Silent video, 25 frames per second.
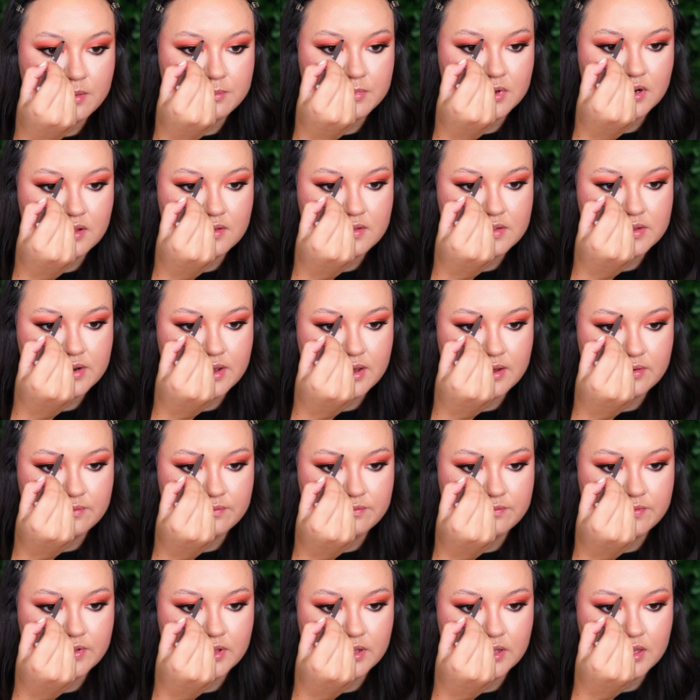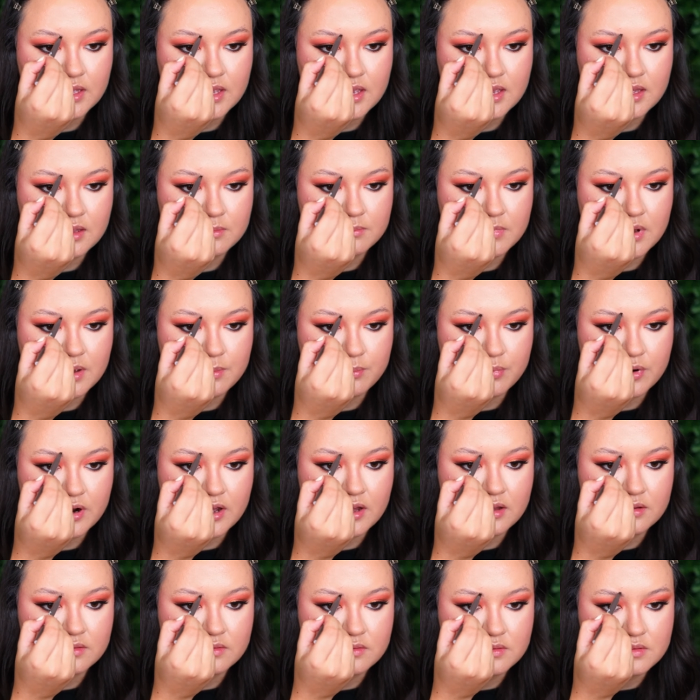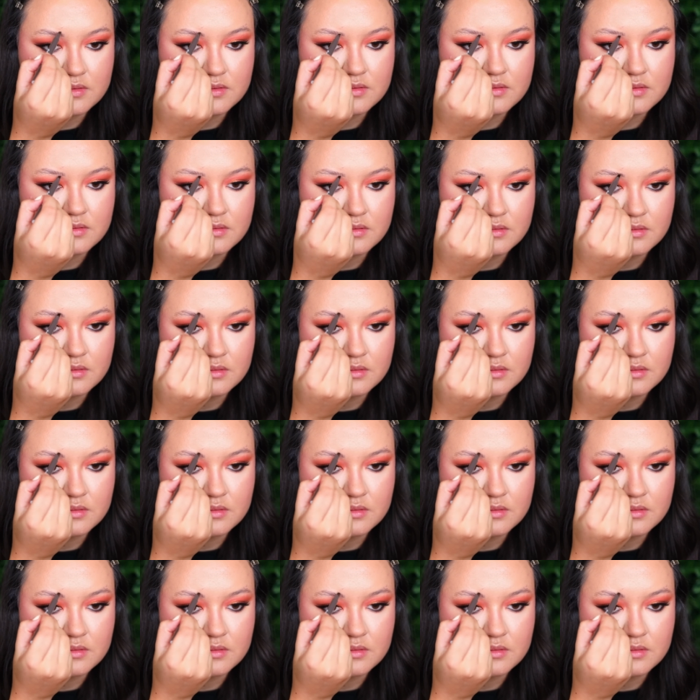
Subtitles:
I'm going to start filling in my brows.